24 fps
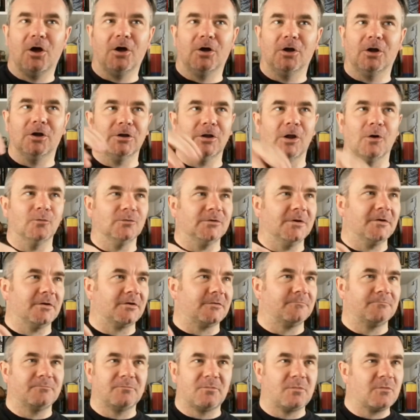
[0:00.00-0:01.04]
a load of
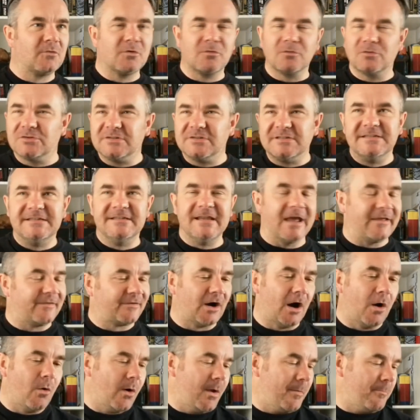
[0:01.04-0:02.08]
death
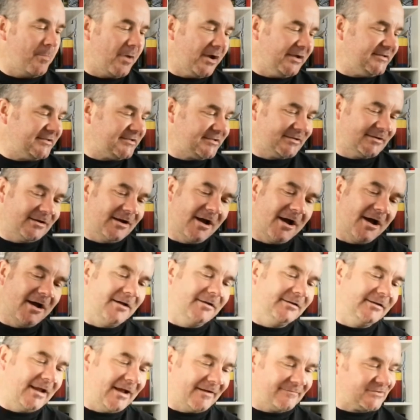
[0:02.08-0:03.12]
row inmates, and
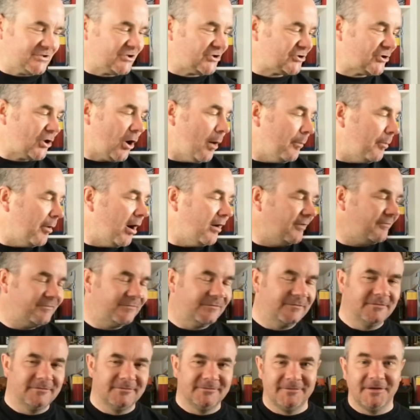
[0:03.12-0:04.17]
they have to stop off
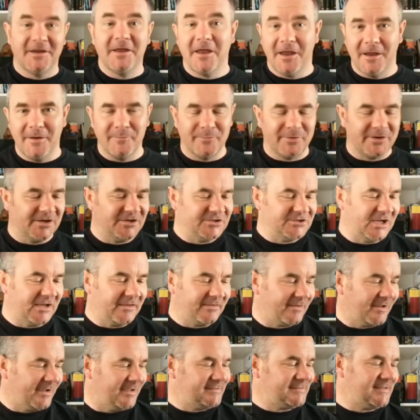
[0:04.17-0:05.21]
in Precinct
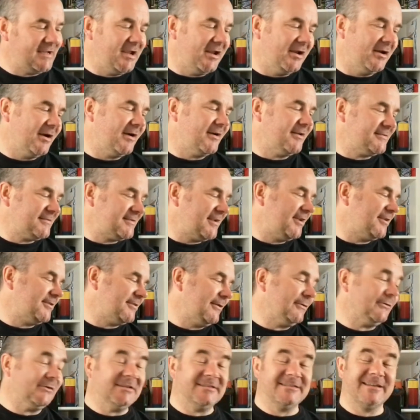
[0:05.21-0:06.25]
13, and it turns out
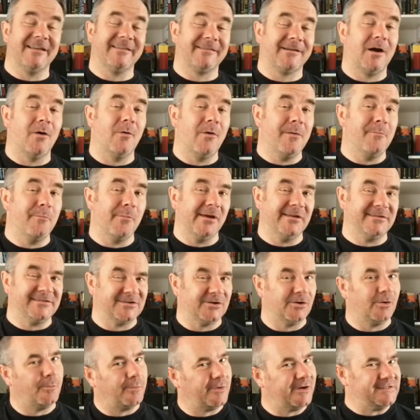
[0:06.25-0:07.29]
the death row inmates are
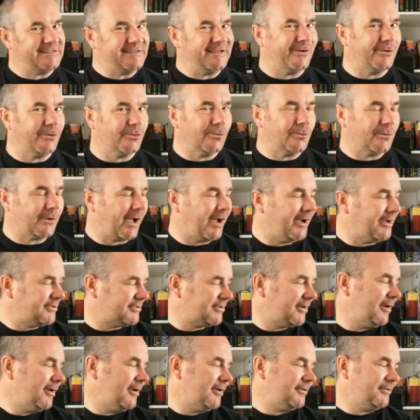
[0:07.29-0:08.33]
all pretty cool guys.
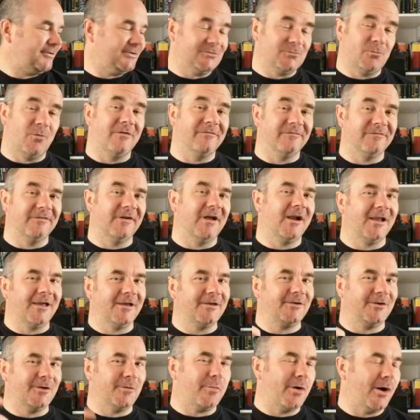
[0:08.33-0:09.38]
There's one fella,
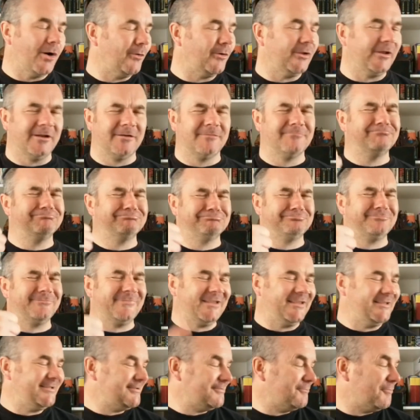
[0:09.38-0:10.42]
Napoleon,
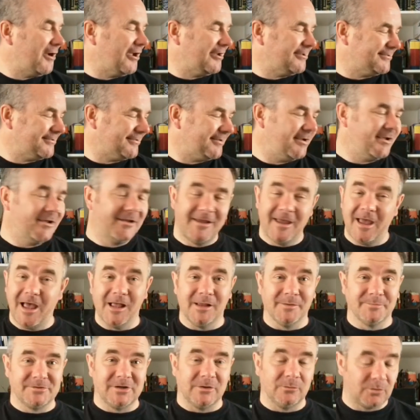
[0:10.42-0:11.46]
he's amazing,
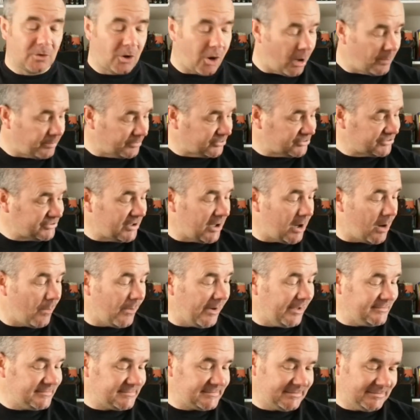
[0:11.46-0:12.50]
helps out the coppers to no
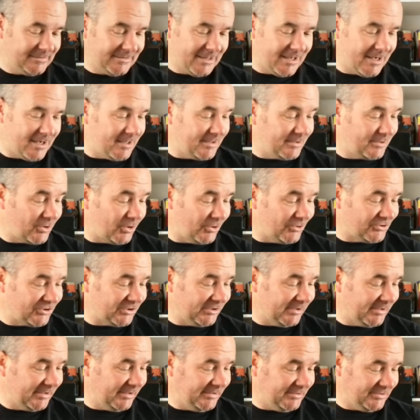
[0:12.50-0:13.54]
end, and
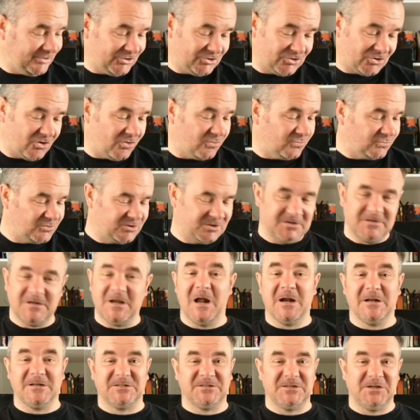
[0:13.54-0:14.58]
constantly just goes,
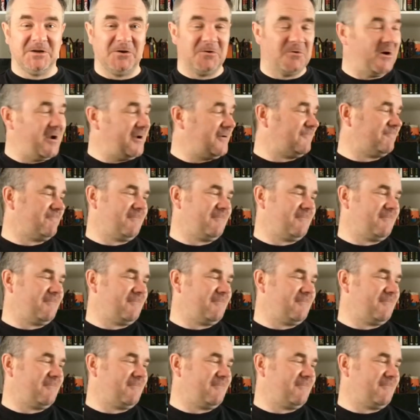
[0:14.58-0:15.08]
got a cigarette.